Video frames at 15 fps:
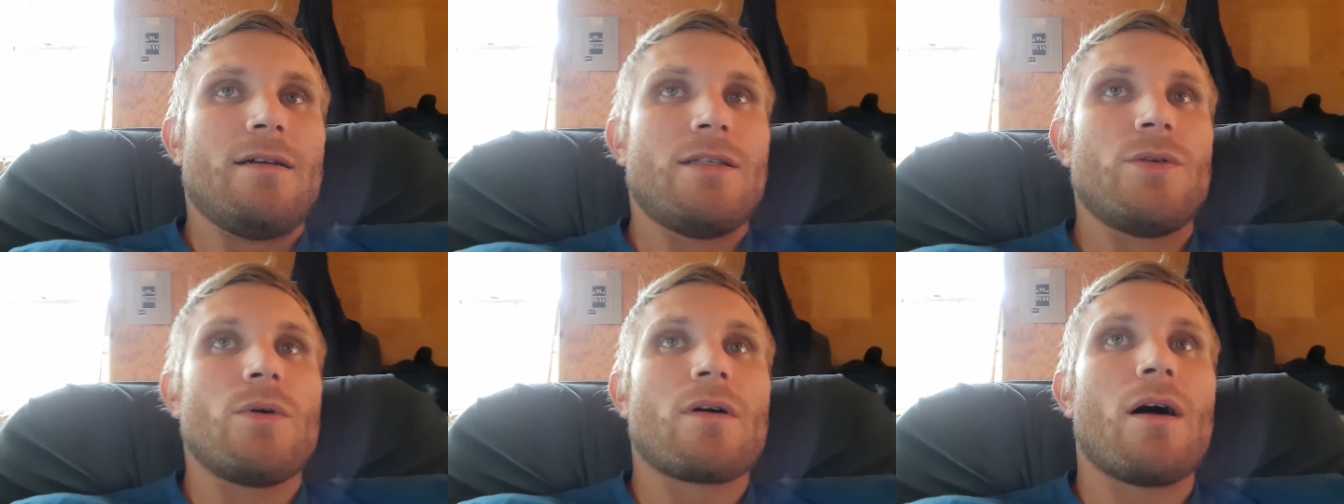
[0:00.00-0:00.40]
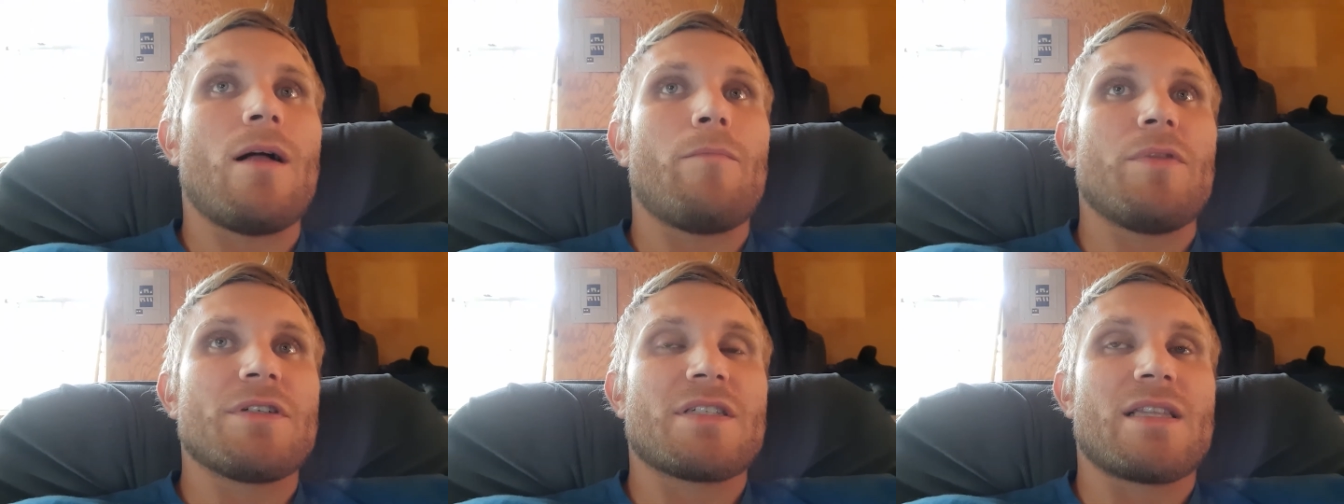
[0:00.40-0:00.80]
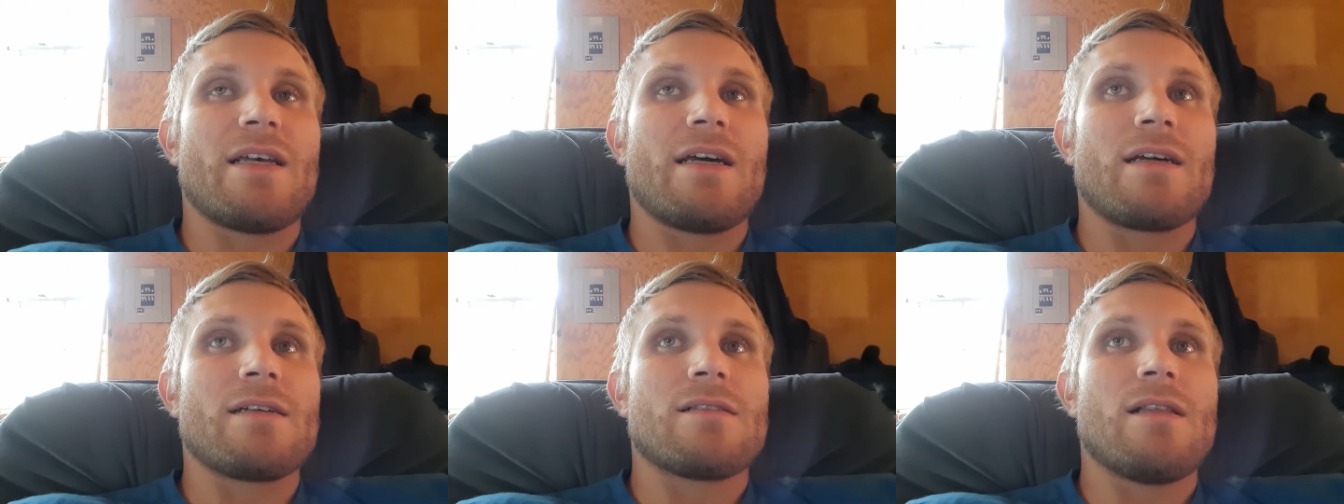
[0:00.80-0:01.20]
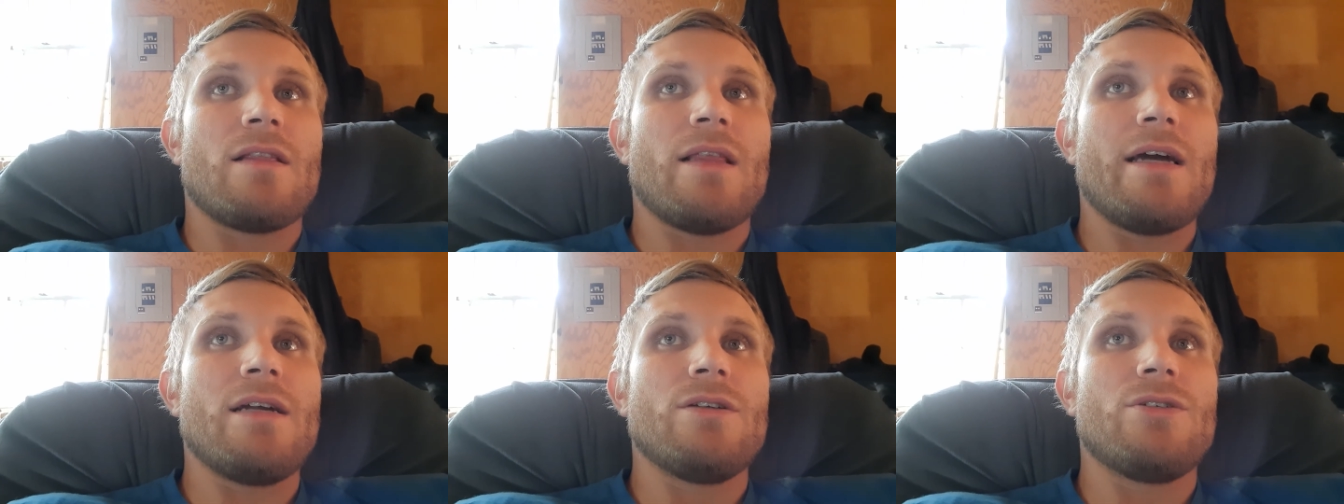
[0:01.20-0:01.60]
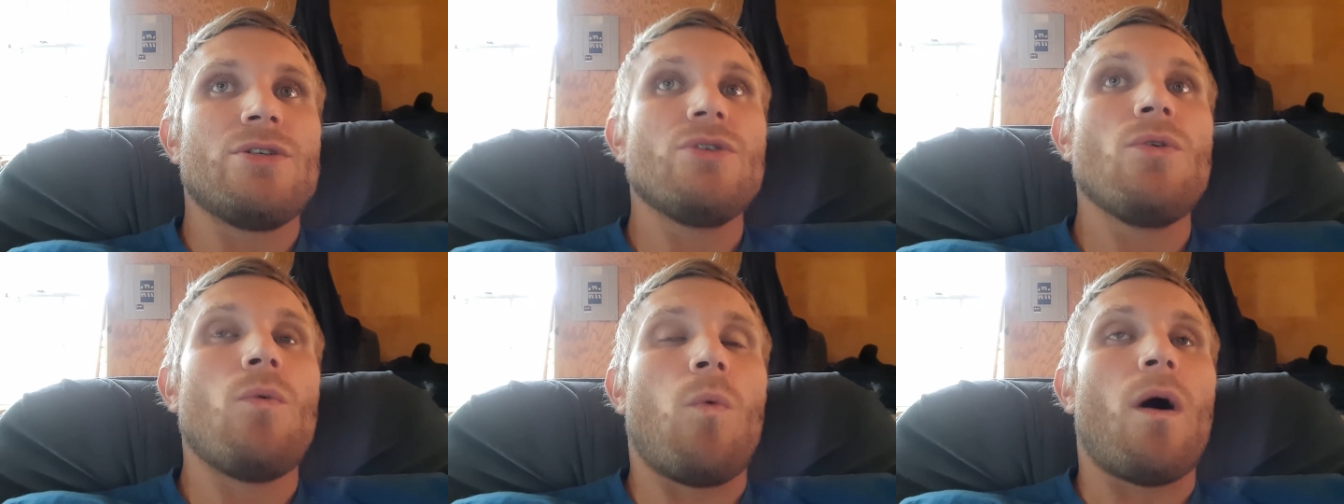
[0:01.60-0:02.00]
to accomplish things that they
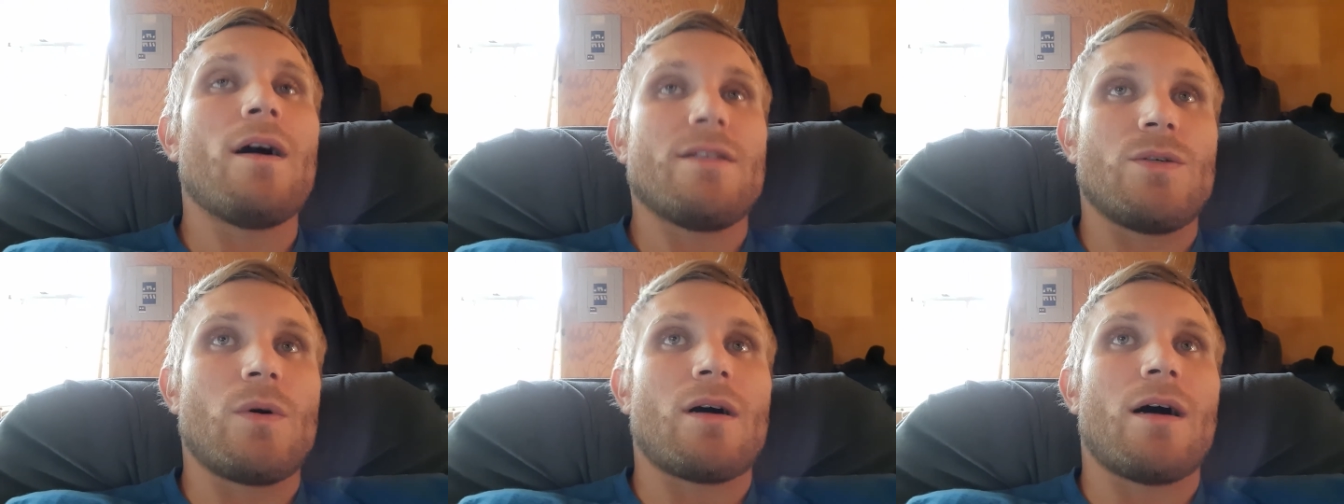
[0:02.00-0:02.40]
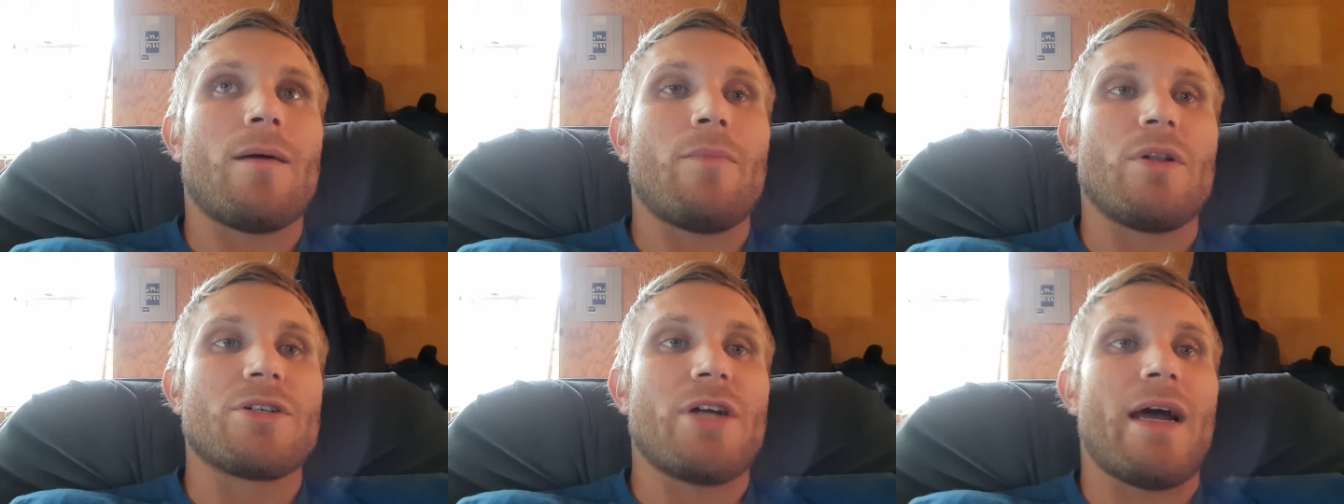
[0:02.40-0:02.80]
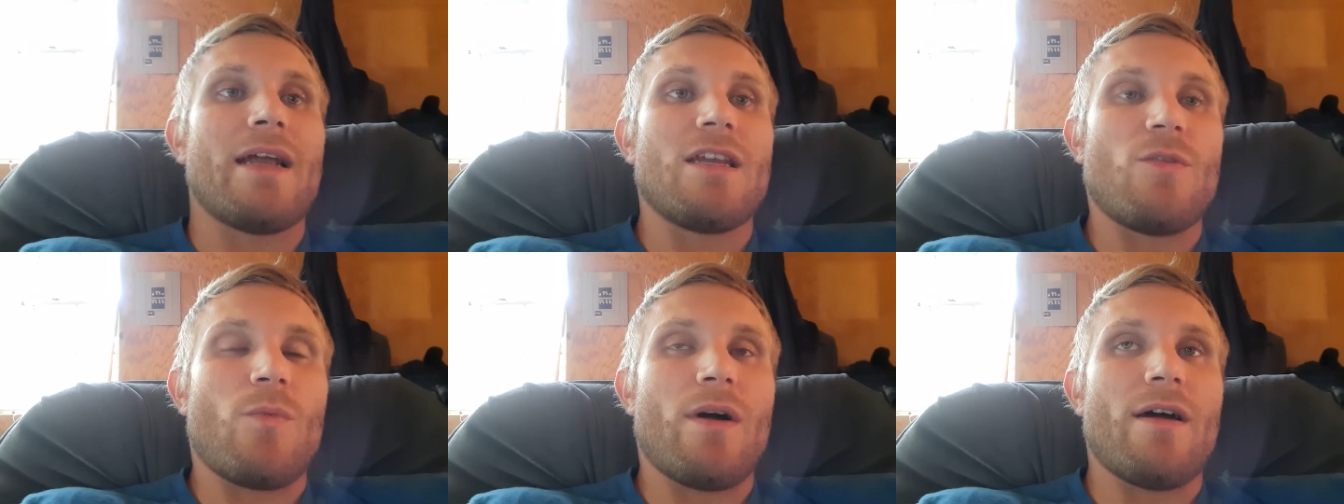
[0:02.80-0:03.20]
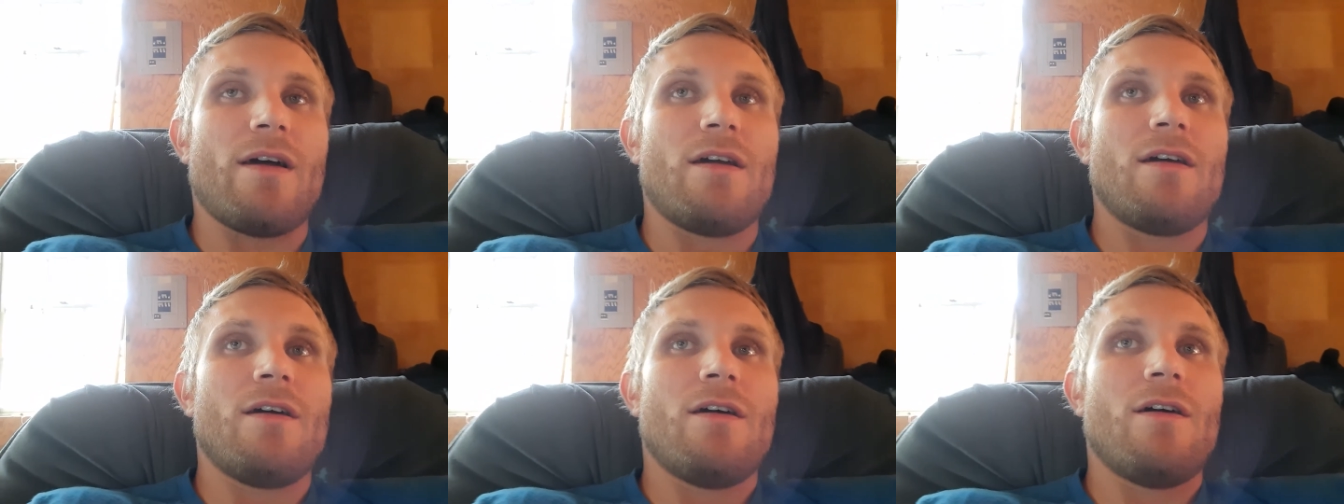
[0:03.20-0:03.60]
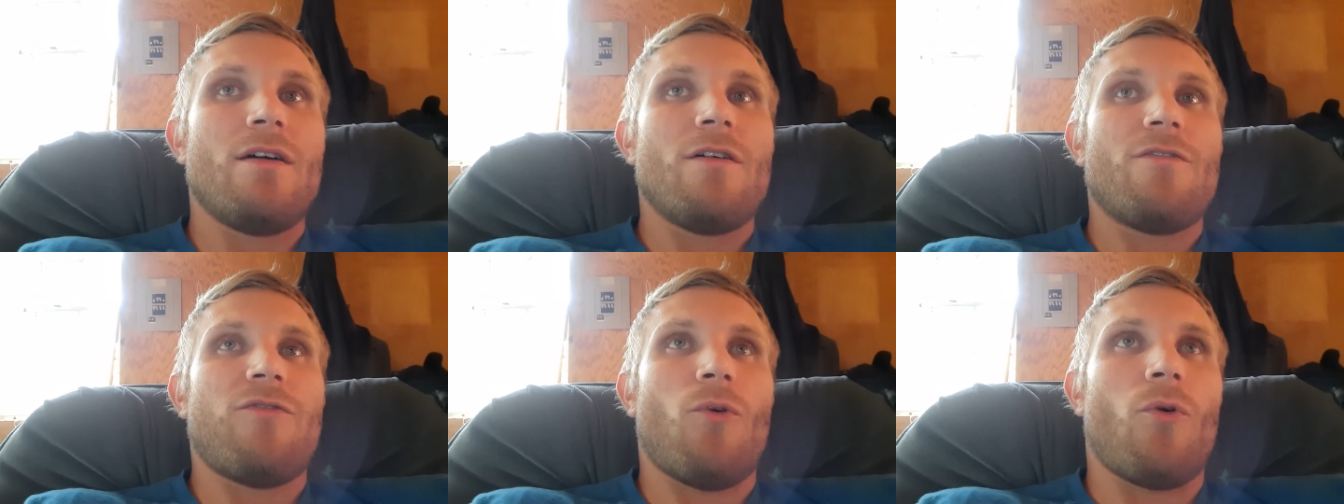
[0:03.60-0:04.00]
do want to accomplish anyway
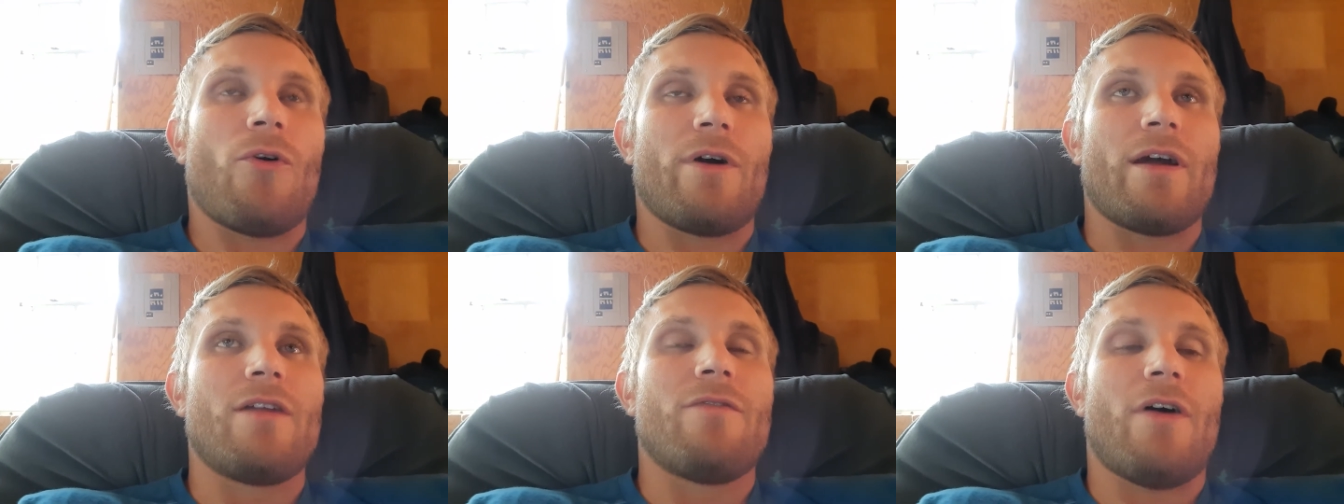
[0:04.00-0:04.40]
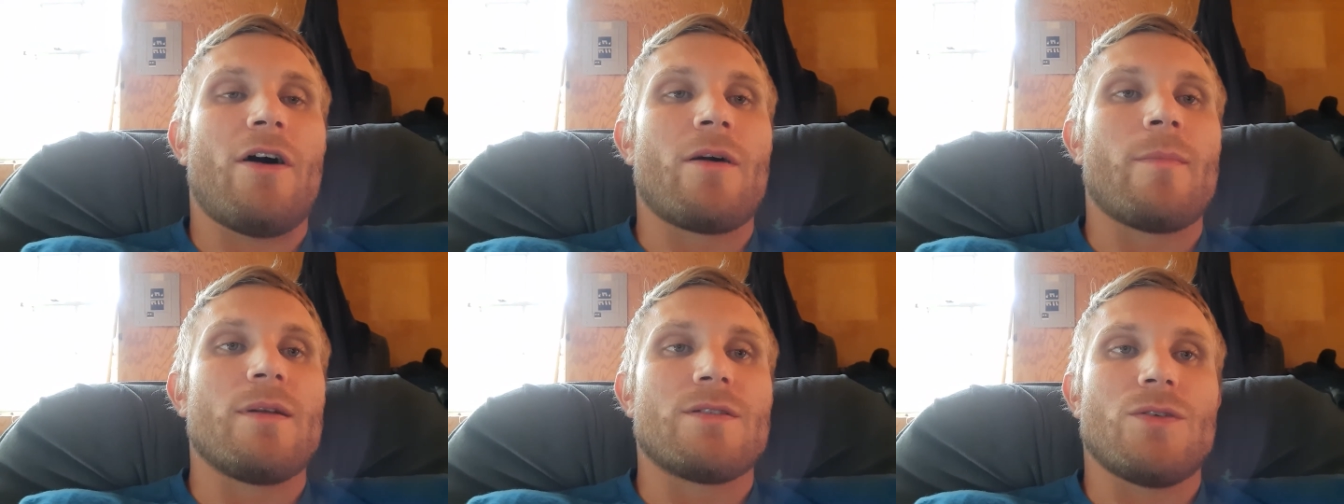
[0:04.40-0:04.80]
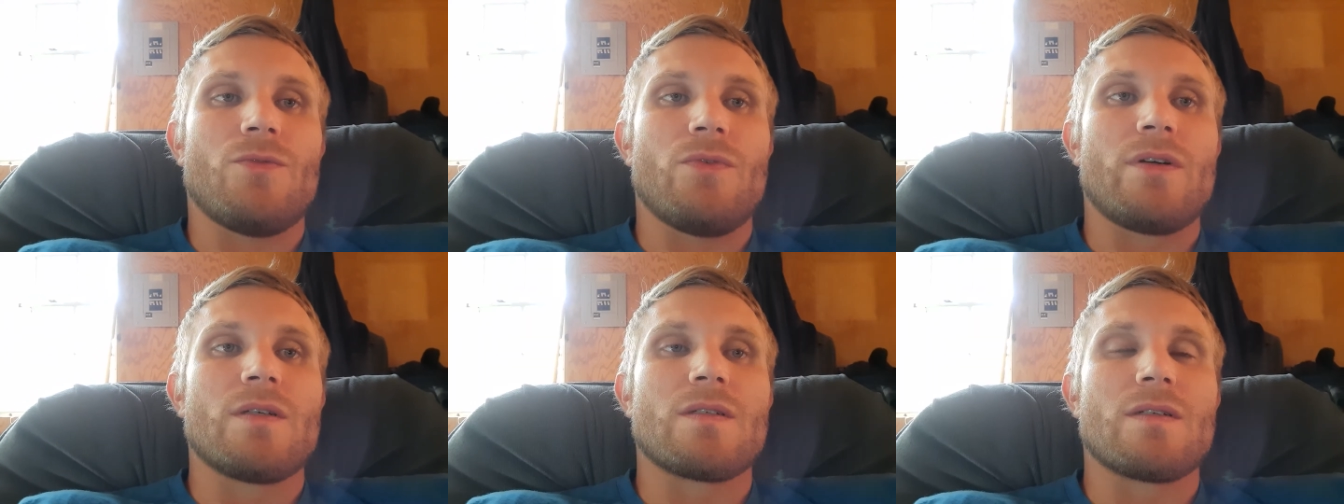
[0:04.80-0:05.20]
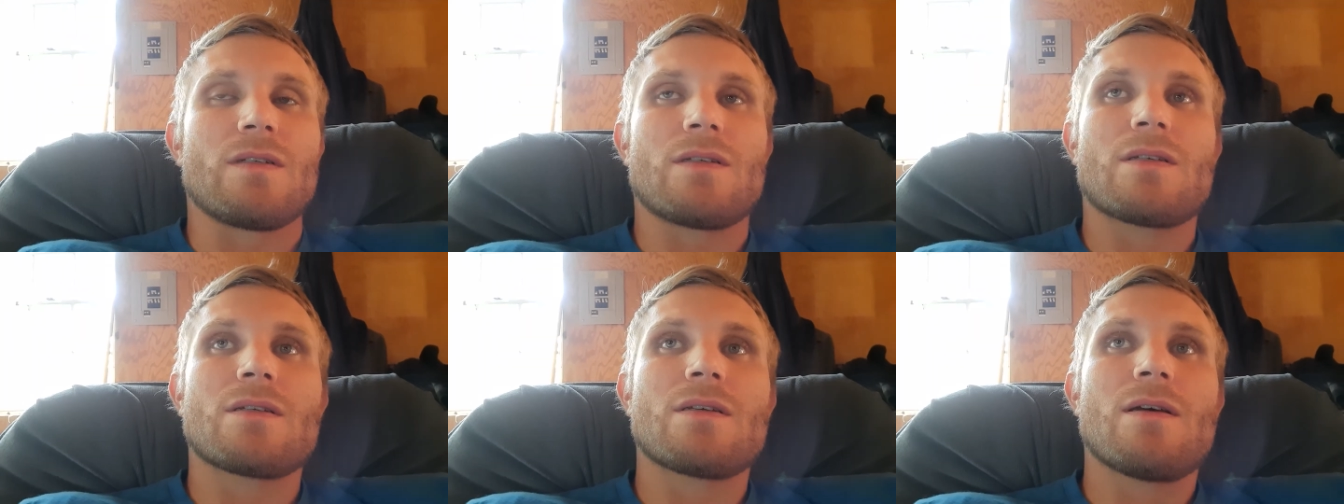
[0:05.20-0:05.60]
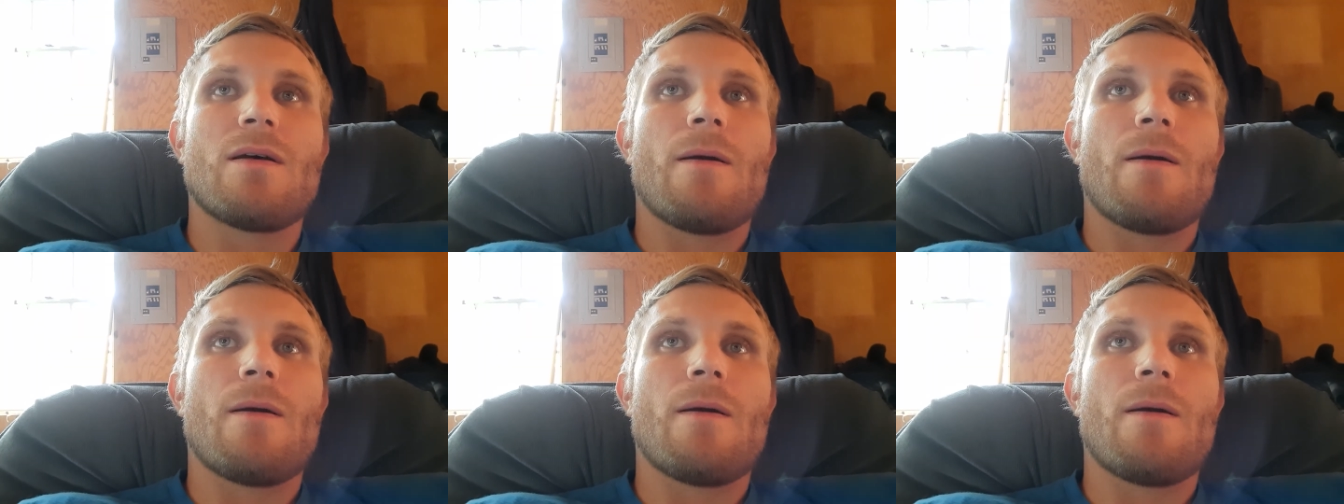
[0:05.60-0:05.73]
for environmental reasons.